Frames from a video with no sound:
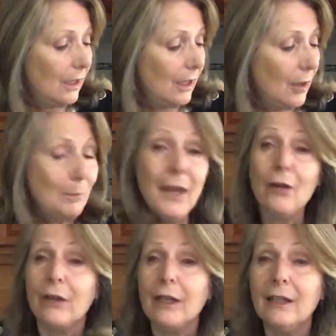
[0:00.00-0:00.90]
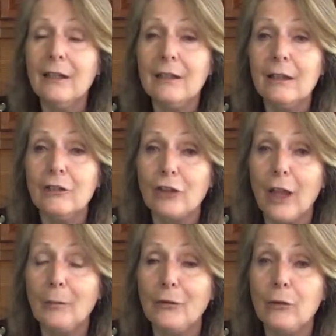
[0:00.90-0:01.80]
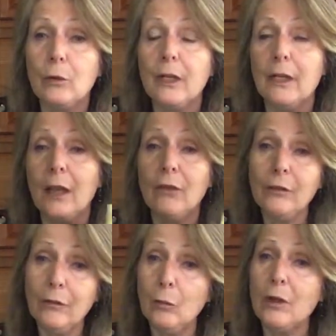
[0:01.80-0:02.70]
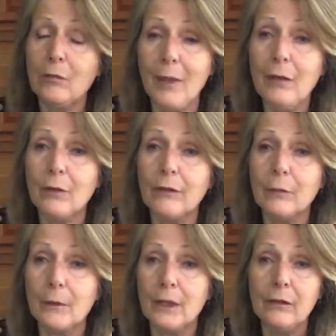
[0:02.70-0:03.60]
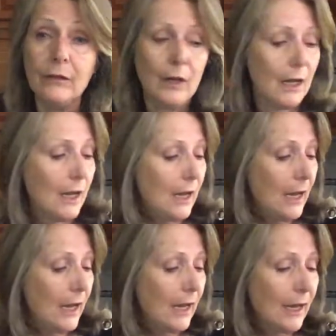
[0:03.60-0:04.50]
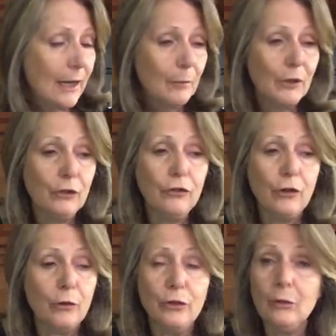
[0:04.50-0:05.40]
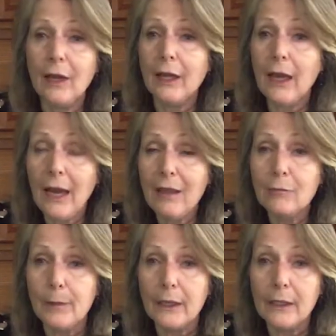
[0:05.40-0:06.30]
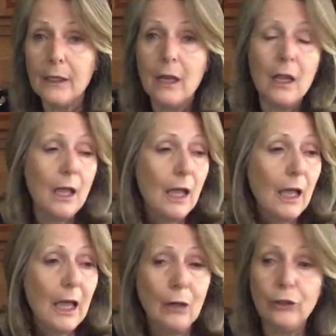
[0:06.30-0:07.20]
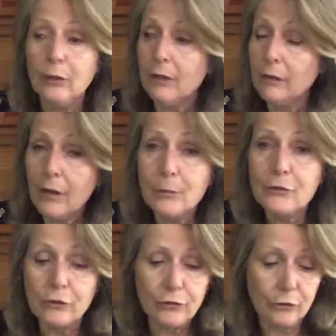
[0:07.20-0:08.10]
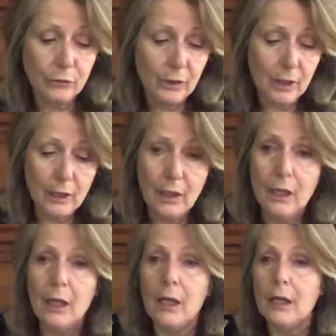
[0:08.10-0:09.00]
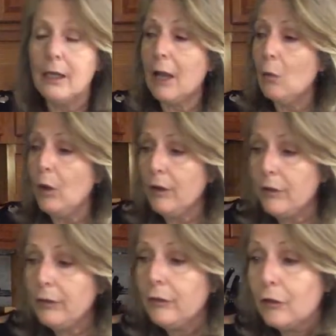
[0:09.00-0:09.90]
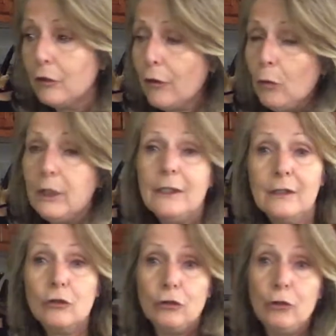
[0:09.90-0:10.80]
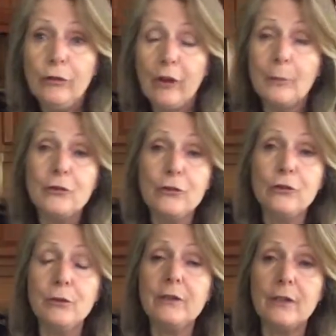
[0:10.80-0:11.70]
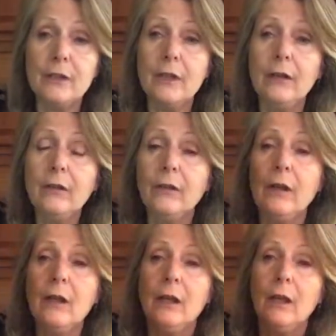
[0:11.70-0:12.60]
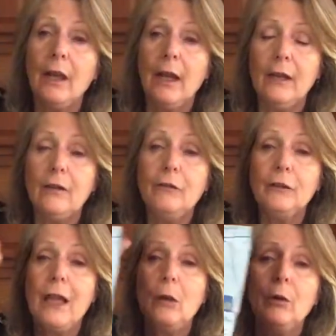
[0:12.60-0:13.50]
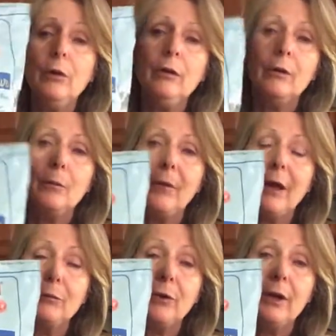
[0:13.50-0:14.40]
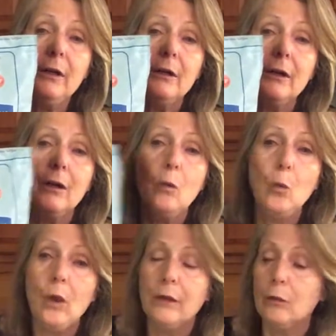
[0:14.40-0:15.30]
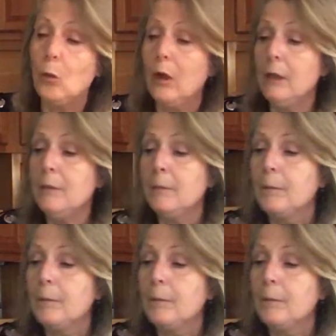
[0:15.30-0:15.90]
American chopped suey. Now this is one of my recipes, and I'm going to show you, like I have been, how you can substitute. Now there's only two substitutes in this, and the flour, Bob Red, 1-to-1,